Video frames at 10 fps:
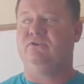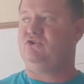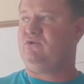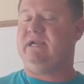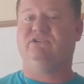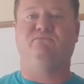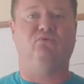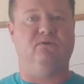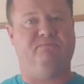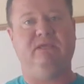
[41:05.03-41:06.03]
to
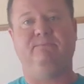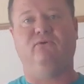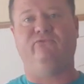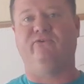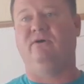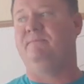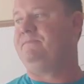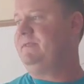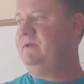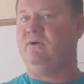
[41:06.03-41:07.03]
transport people from
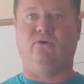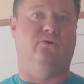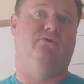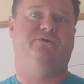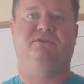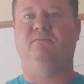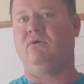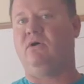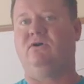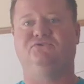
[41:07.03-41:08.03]
Earth to
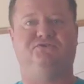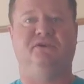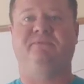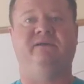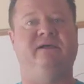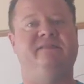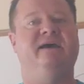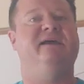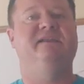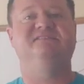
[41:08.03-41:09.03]
Mars or something like
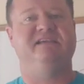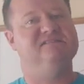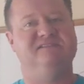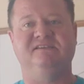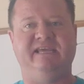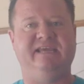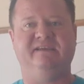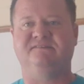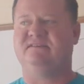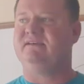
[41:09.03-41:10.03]
that, and it's
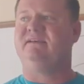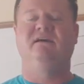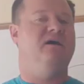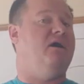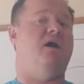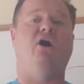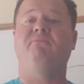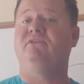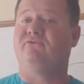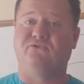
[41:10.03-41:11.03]
instantaneously. I'll
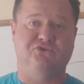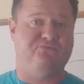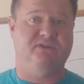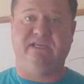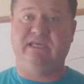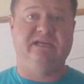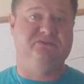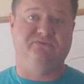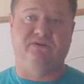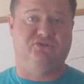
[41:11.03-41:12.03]
be the first one to get
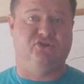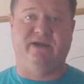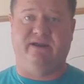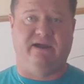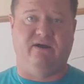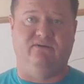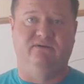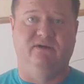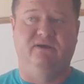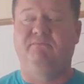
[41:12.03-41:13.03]
into it and try it out
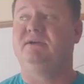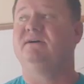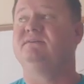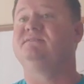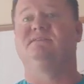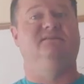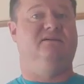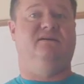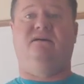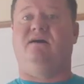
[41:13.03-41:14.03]
because
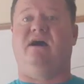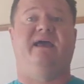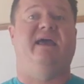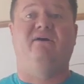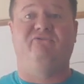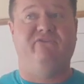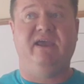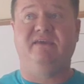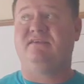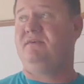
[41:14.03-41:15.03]
I have
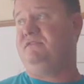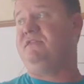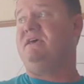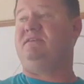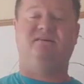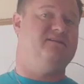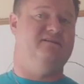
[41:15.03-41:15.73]
faith that